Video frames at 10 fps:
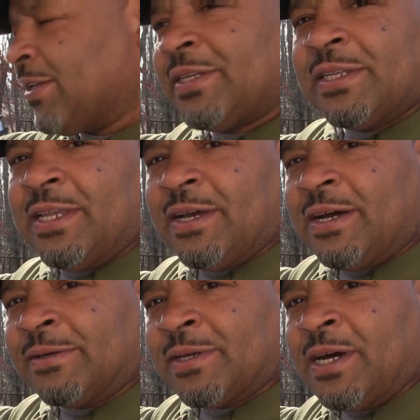it to the
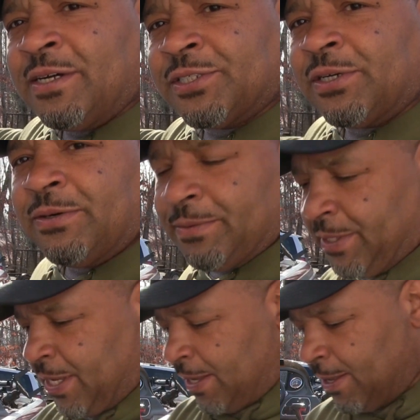uh, console
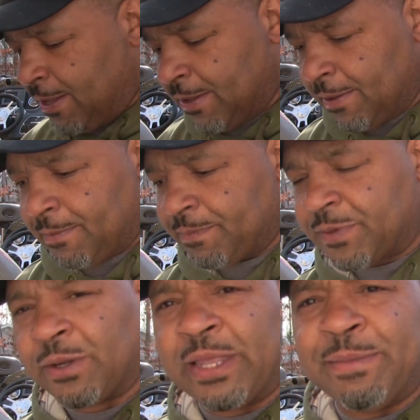
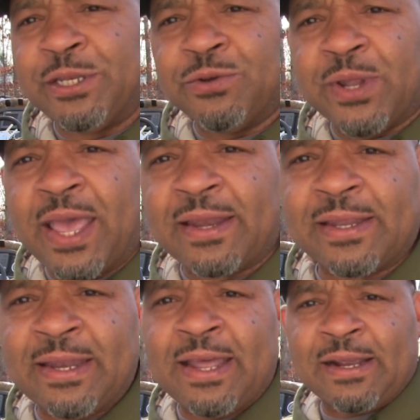so let me do that
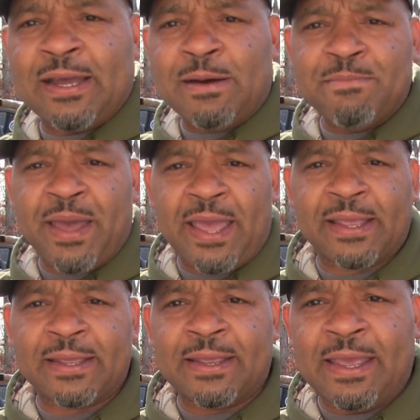and I come
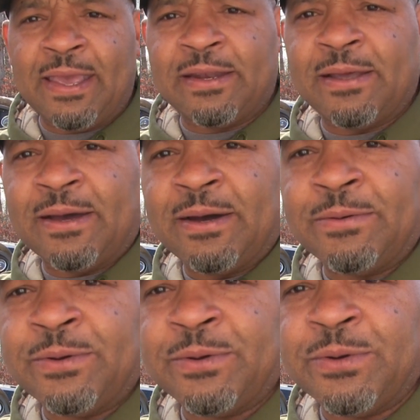back and uh,
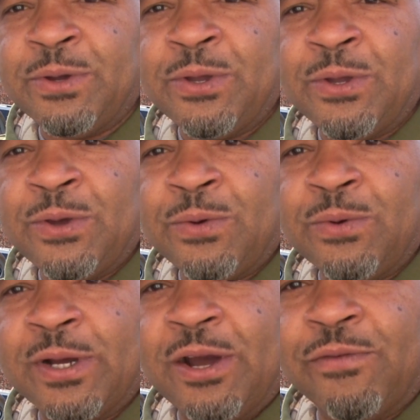
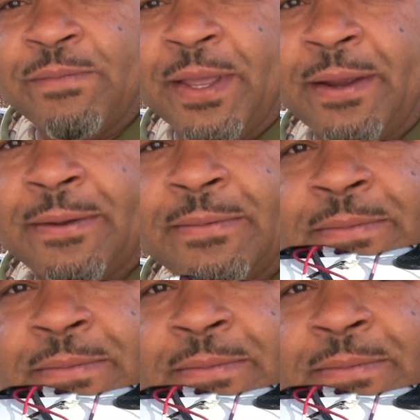we'll go from there